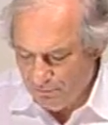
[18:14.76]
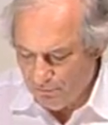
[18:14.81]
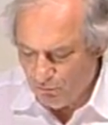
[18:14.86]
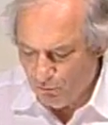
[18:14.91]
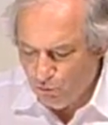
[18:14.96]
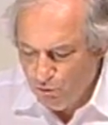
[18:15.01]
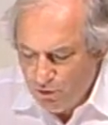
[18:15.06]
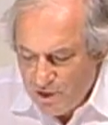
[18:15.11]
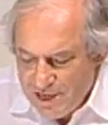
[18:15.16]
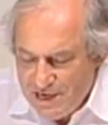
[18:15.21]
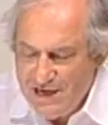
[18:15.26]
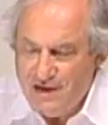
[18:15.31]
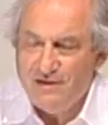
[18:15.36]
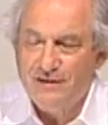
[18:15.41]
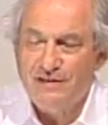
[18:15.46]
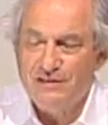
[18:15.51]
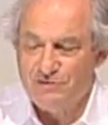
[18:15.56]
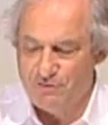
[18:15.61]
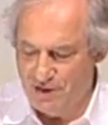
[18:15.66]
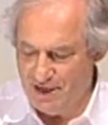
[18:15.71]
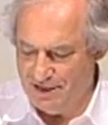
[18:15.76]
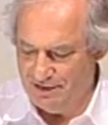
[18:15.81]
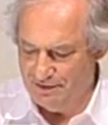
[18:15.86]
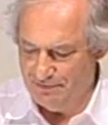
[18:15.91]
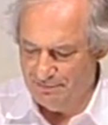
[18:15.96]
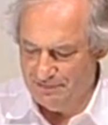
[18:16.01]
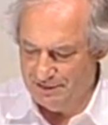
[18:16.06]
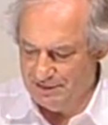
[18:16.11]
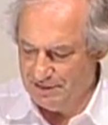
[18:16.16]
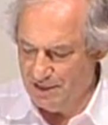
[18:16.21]
Where does
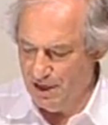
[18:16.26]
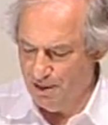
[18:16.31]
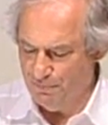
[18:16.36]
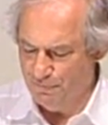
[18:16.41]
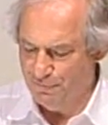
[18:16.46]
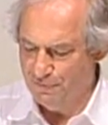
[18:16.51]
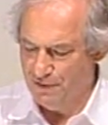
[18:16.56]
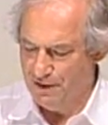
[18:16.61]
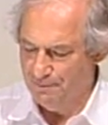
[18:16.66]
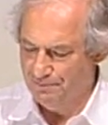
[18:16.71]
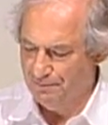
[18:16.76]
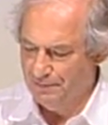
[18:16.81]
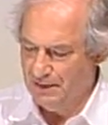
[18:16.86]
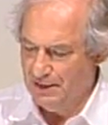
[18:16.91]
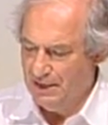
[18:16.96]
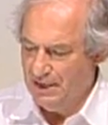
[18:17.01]
randomness come from?